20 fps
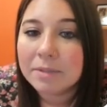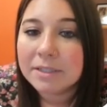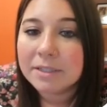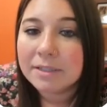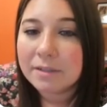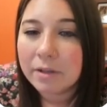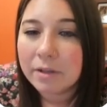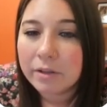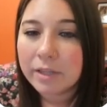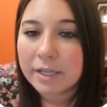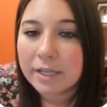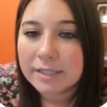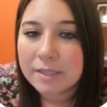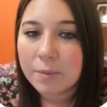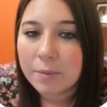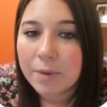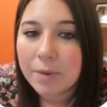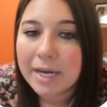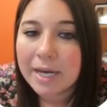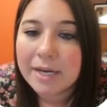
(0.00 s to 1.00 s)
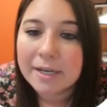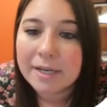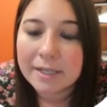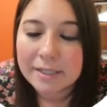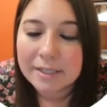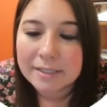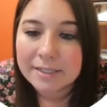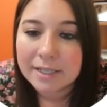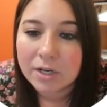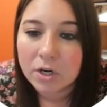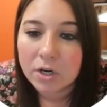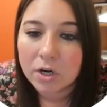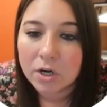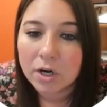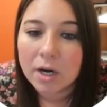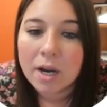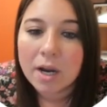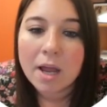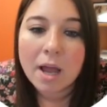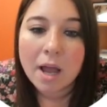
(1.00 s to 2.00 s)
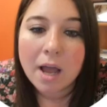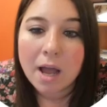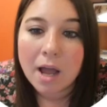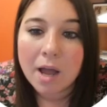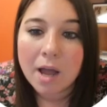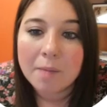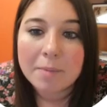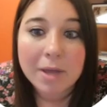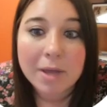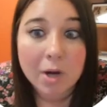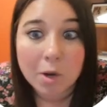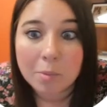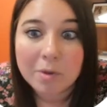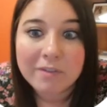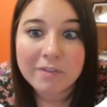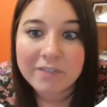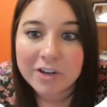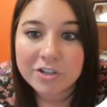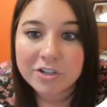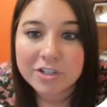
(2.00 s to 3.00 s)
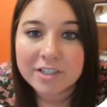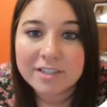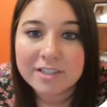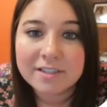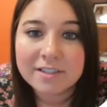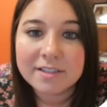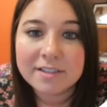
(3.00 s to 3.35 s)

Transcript: but still things that we need to consider in our professions.